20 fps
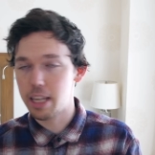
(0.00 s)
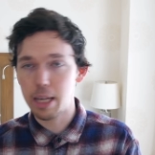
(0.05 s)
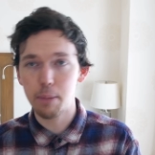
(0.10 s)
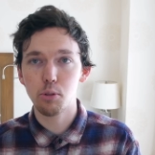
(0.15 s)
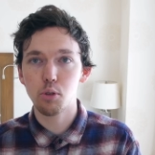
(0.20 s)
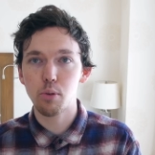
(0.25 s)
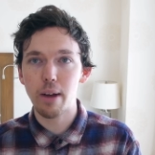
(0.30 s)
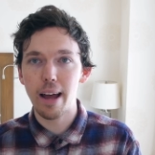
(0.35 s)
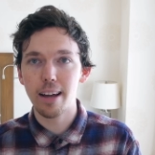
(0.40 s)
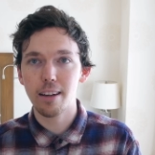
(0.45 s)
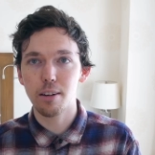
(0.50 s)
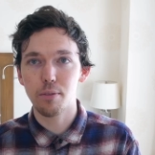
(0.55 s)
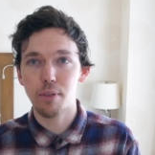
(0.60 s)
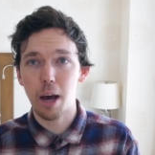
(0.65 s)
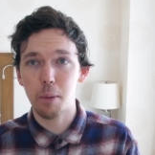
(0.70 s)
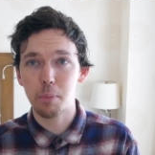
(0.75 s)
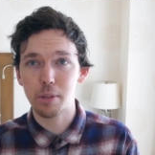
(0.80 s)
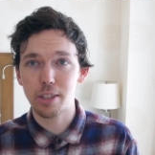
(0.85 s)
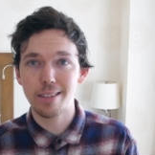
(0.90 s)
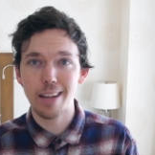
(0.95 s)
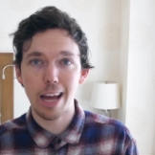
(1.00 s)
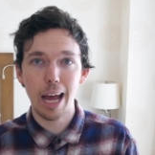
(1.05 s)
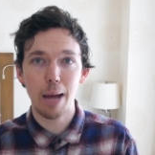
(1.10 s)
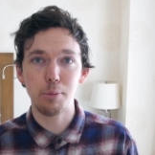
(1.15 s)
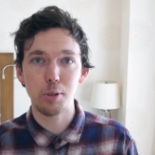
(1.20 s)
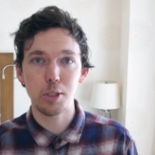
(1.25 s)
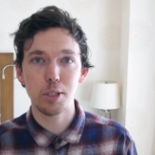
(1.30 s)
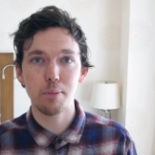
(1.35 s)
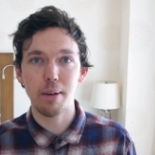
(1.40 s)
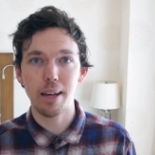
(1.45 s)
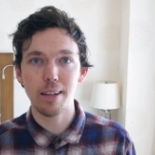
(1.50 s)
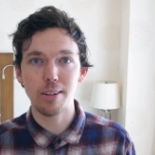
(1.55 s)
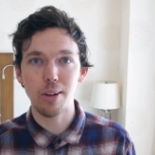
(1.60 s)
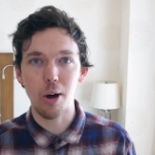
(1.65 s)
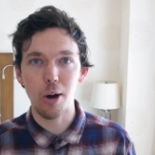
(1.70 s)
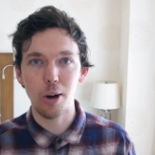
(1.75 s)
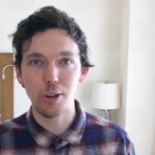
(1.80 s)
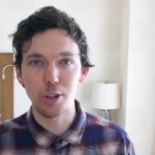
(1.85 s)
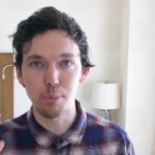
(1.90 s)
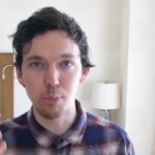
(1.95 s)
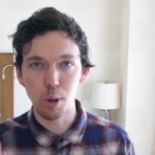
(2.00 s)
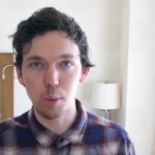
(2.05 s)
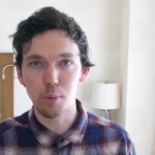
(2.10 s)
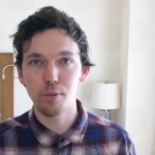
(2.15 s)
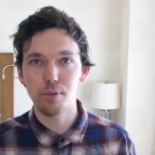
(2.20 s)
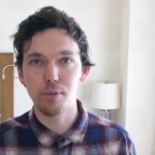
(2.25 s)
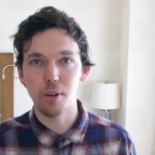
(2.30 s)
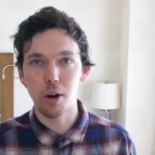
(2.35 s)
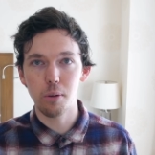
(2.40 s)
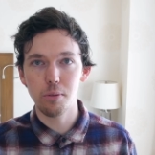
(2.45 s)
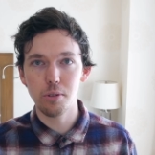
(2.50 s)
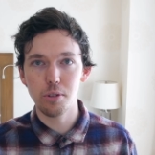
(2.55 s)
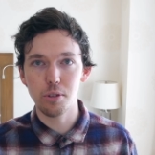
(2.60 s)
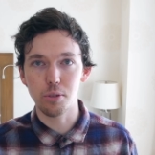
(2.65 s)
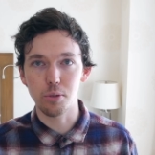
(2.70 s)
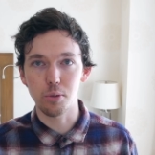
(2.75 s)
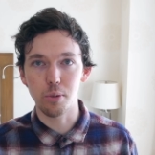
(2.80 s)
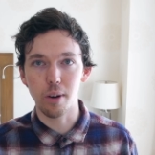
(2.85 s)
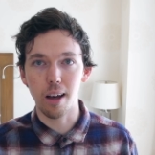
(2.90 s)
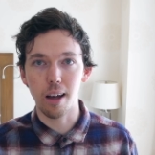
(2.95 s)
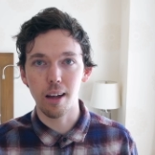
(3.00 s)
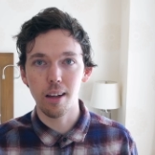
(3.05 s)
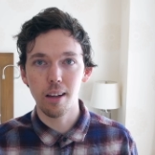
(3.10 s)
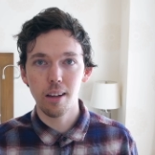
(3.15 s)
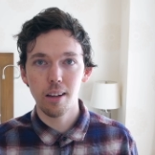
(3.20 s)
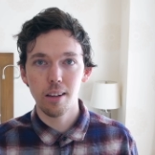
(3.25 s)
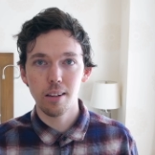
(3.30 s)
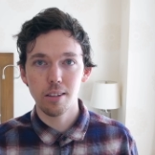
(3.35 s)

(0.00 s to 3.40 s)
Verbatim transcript: keep track of how much time you spend on your mobile phone to, uh,